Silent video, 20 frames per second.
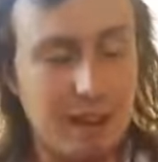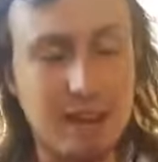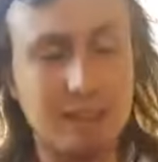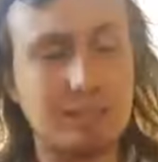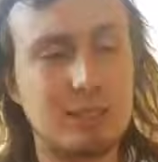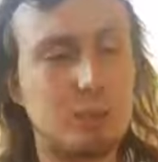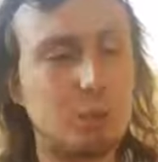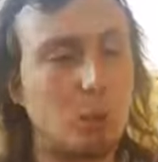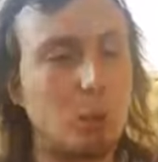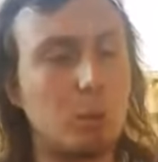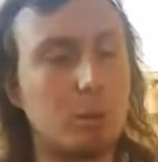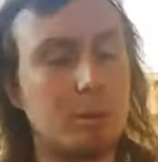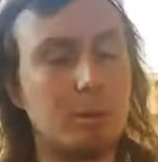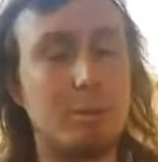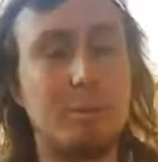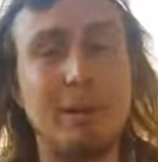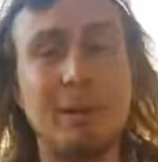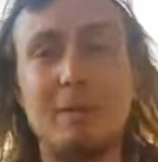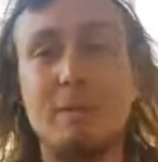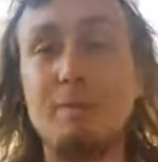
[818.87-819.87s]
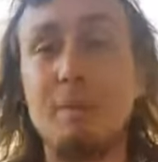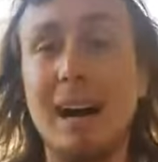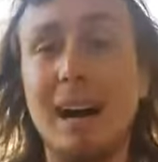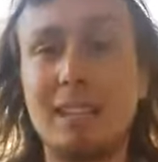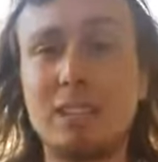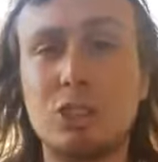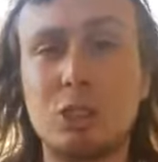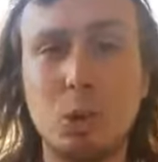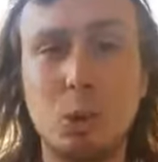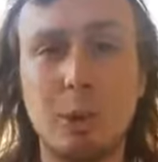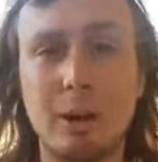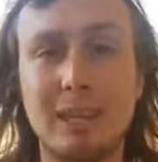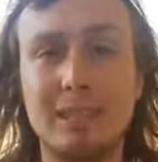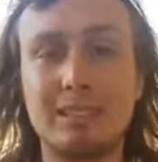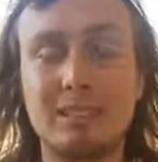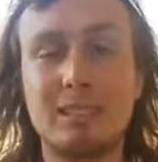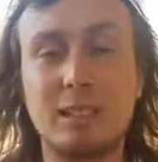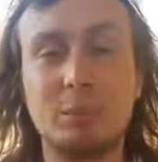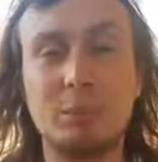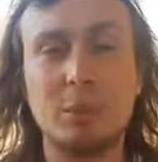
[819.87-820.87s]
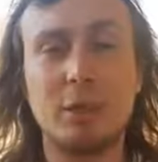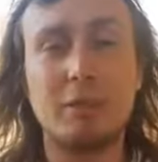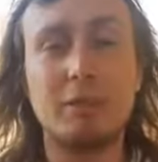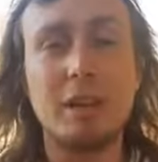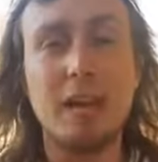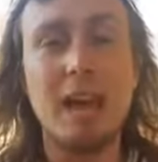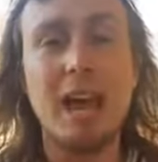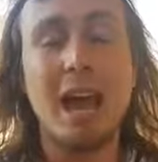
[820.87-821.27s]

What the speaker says: I told a bit of my story in terms of